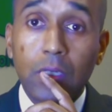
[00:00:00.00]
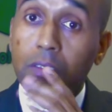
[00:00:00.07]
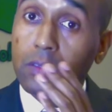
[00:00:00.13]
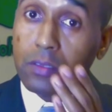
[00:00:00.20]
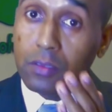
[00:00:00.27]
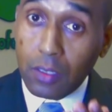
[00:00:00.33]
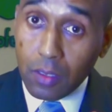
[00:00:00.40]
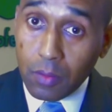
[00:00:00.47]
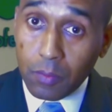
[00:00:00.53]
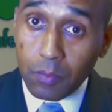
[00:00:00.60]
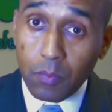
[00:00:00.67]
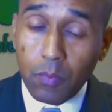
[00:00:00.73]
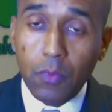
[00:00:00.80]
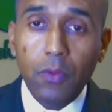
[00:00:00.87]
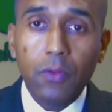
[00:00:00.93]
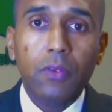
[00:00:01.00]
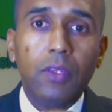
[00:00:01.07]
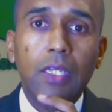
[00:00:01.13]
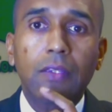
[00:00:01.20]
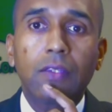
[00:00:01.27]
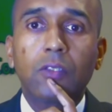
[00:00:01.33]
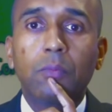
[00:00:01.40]
Some
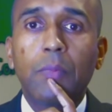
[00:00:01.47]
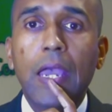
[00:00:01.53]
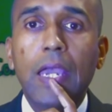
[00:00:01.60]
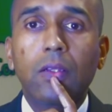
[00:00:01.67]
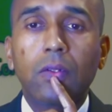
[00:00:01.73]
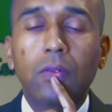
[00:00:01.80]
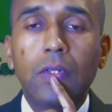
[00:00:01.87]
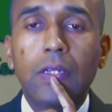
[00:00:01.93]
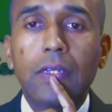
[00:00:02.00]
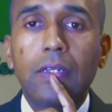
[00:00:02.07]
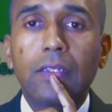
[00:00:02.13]
think this battle